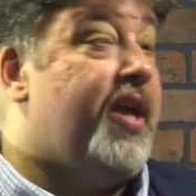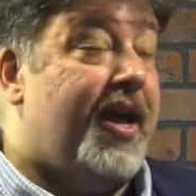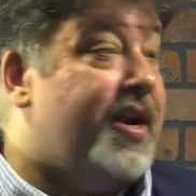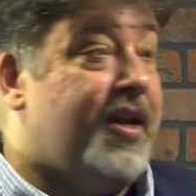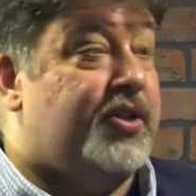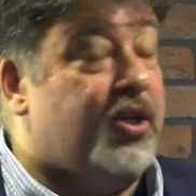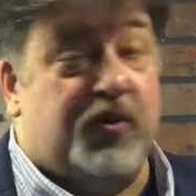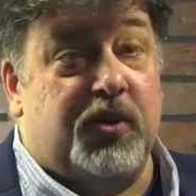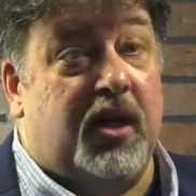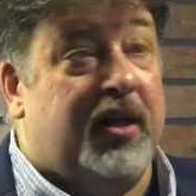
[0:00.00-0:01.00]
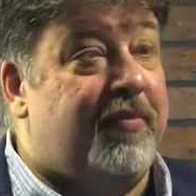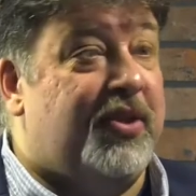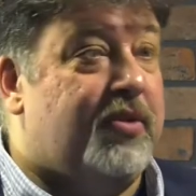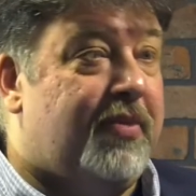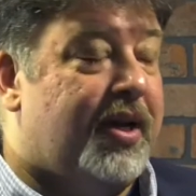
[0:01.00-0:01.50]
I had an ancestor who was going to leave me
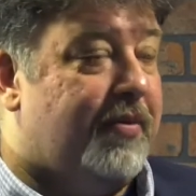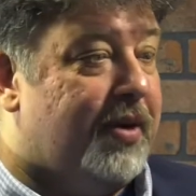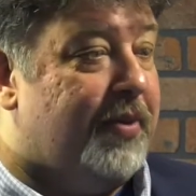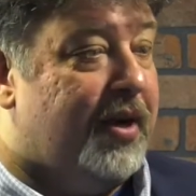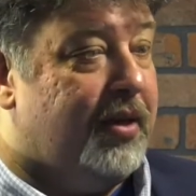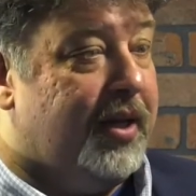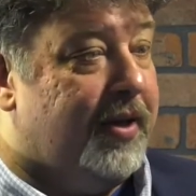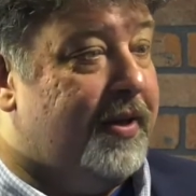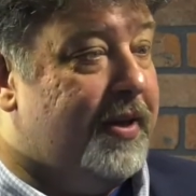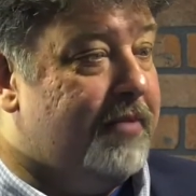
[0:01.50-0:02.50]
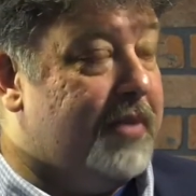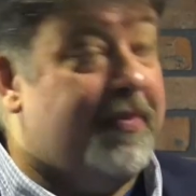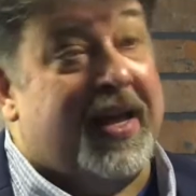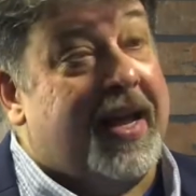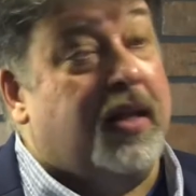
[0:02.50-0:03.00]
some money, but apparently
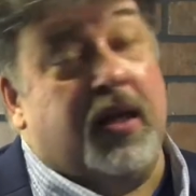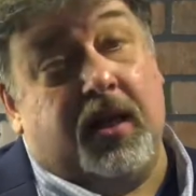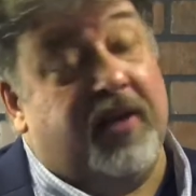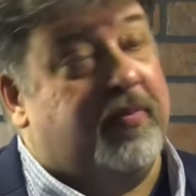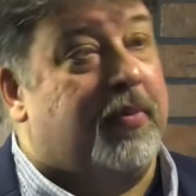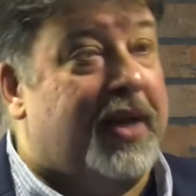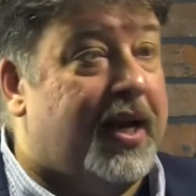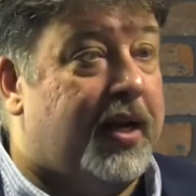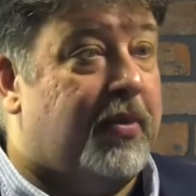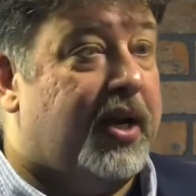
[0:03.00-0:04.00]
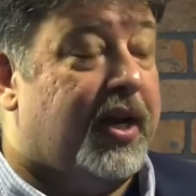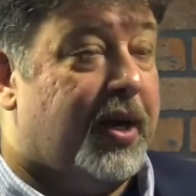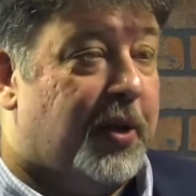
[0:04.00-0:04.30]
maybe an inn they left me, but not any money. I don't know.